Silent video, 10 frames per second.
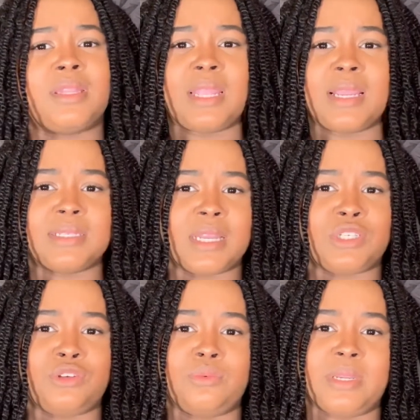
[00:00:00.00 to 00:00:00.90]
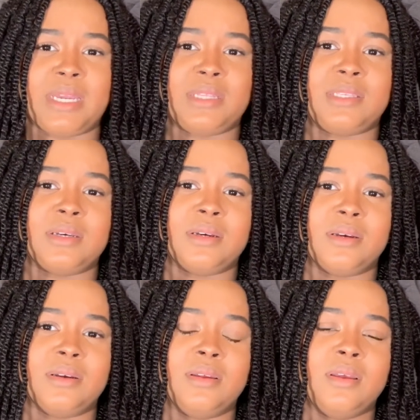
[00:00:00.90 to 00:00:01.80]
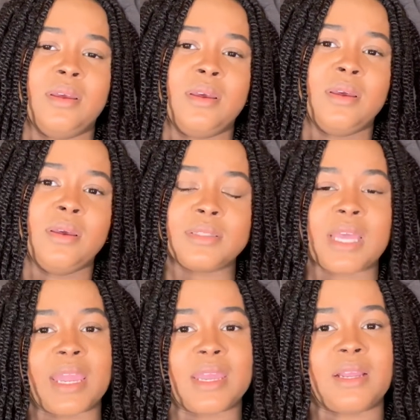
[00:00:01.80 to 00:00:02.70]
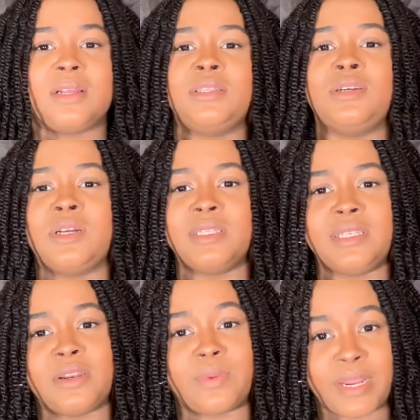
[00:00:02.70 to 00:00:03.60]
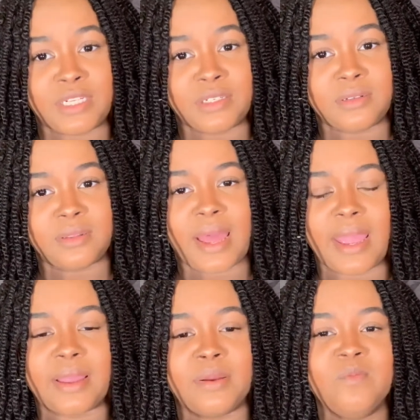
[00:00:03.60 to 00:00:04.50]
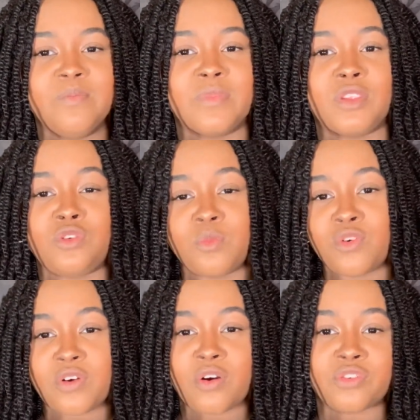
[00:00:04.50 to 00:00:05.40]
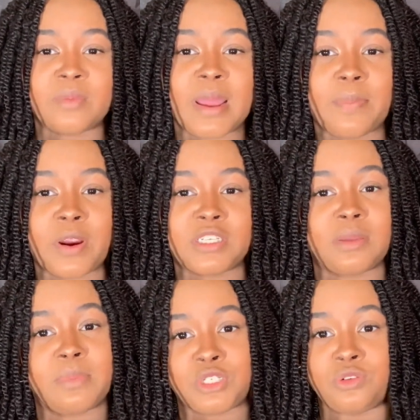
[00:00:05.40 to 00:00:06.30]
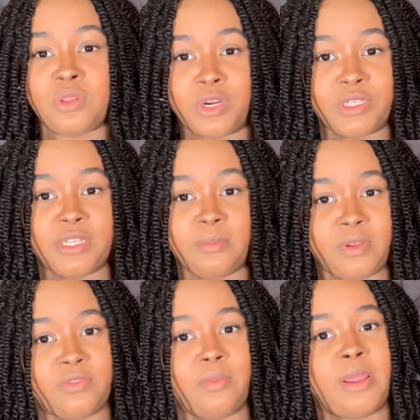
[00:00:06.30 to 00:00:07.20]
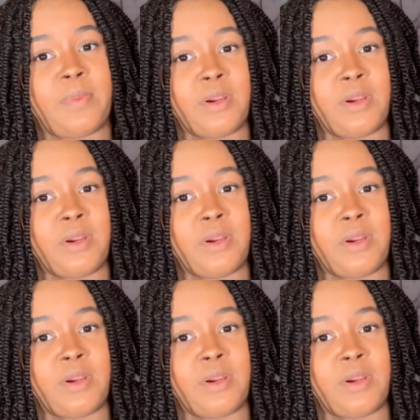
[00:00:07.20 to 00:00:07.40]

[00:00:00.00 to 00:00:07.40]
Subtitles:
things that you need to take into consideration. Like you move on from that person, but you learned something from that